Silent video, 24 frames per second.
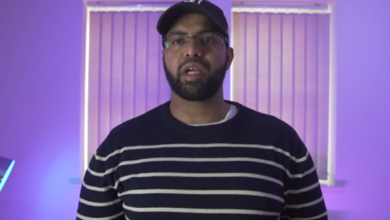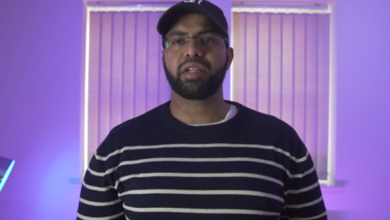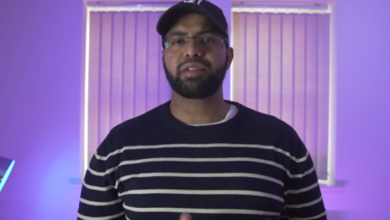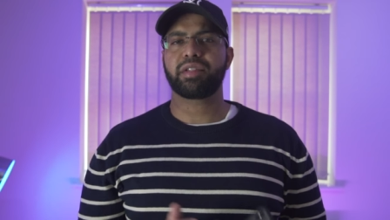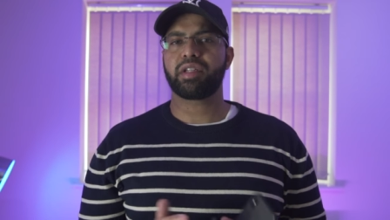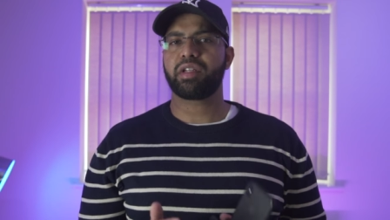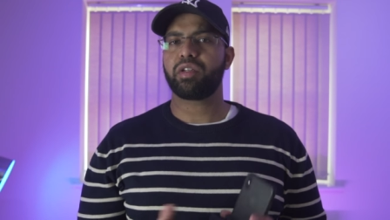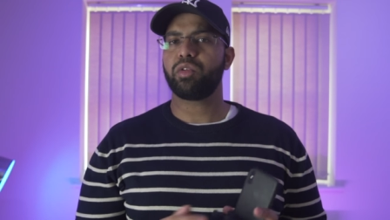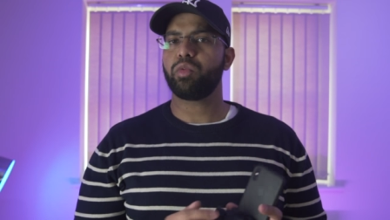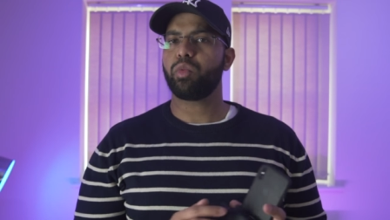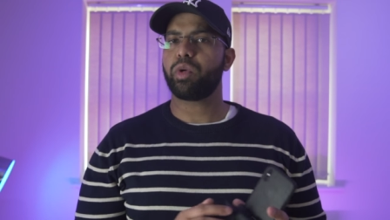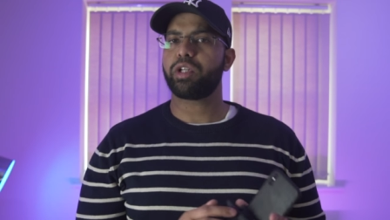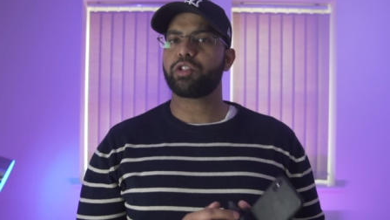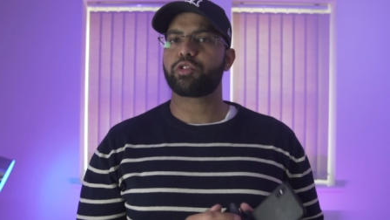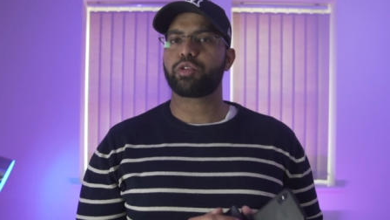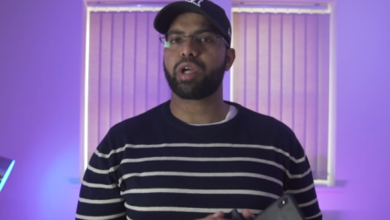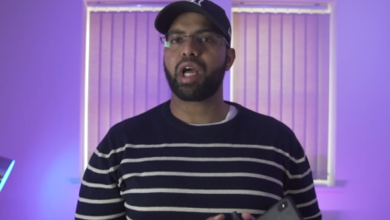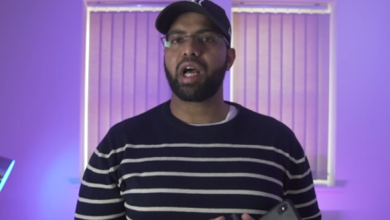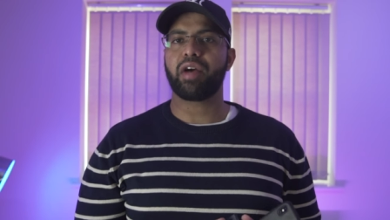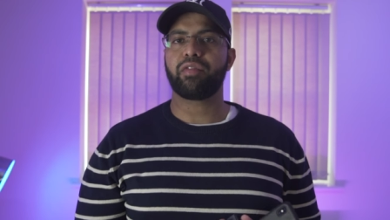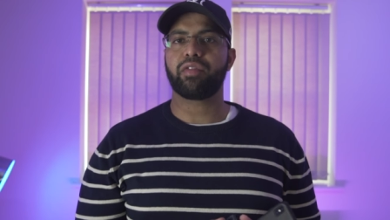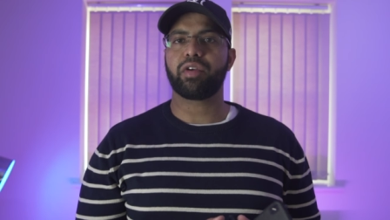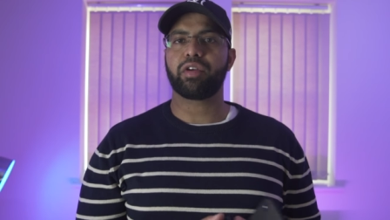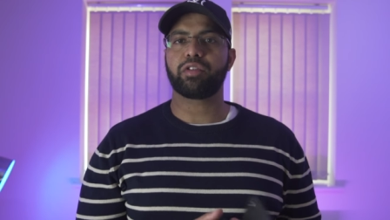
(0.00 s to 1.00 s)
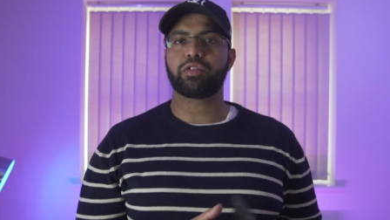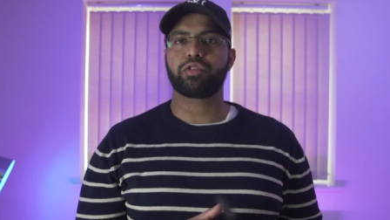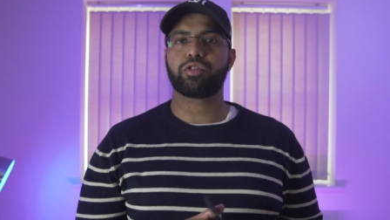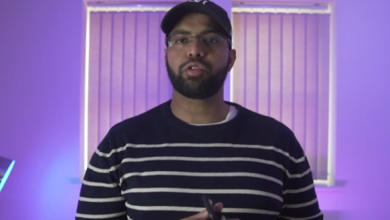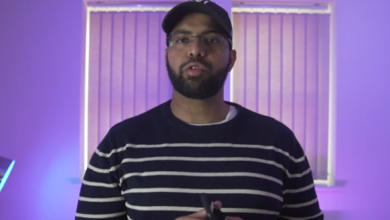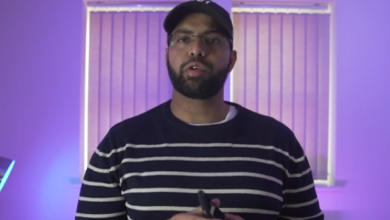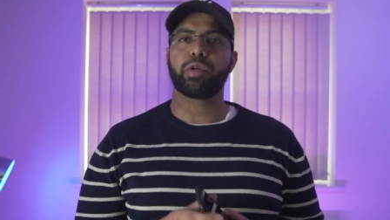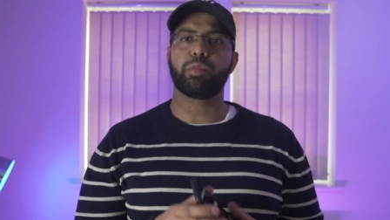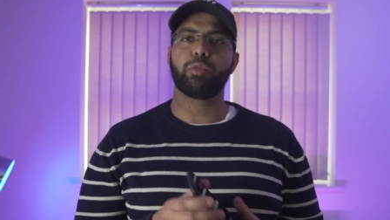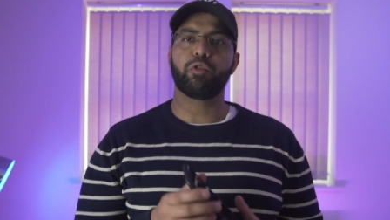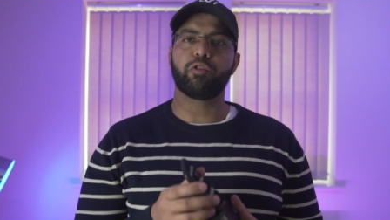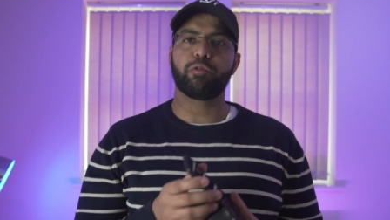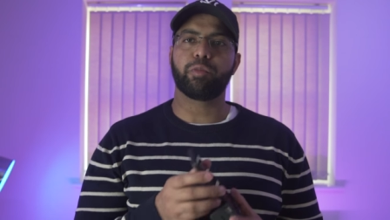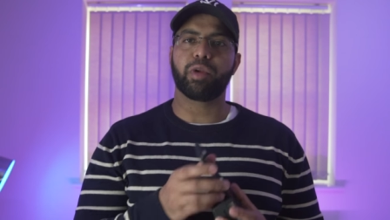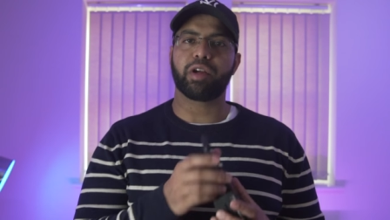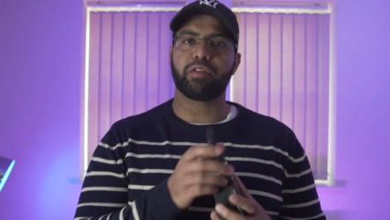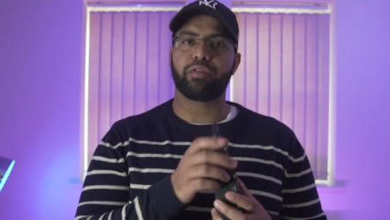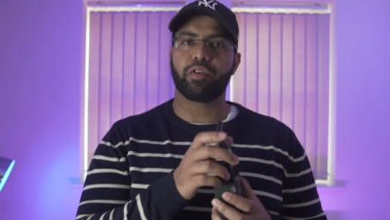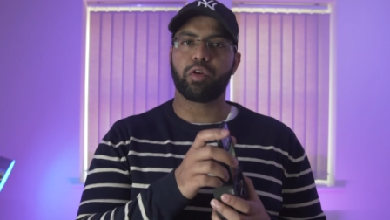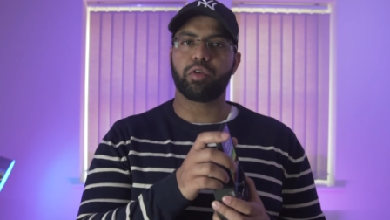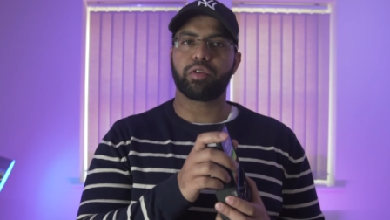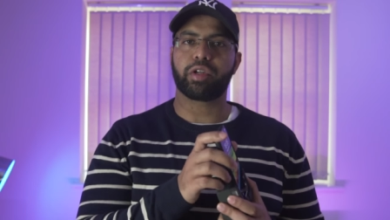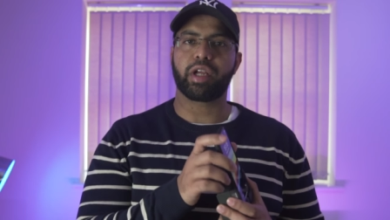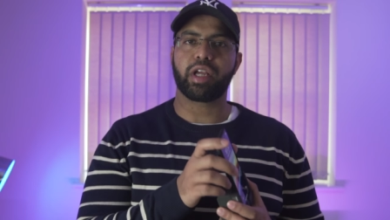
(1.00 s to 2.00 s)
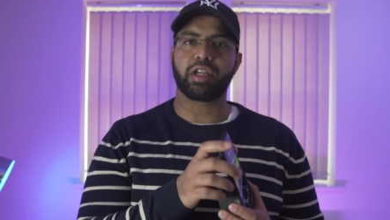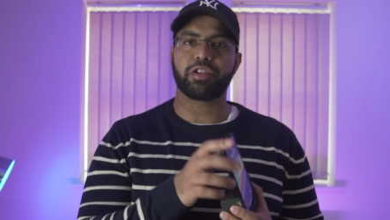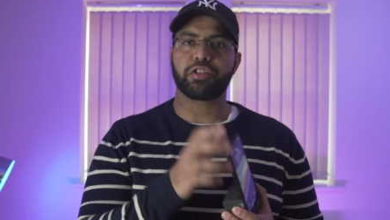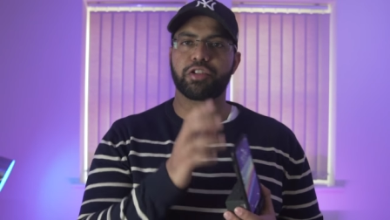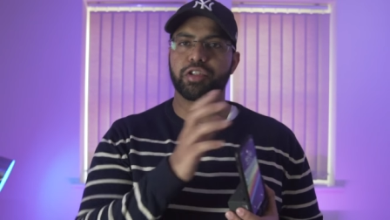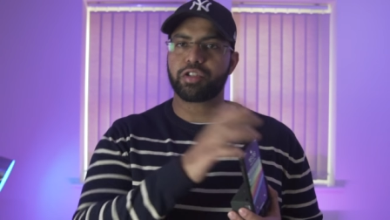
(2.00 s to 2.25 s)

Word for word: as I didn't want to have to remove my phone case